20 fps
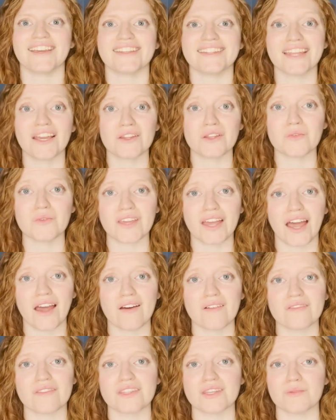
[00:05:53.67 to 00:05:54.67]
Now that we
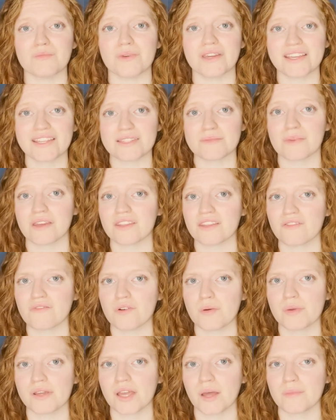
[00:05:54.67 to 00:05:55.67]
have the biggest method
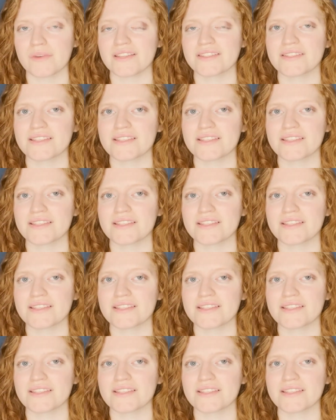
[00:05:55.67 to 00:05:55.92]
for becoming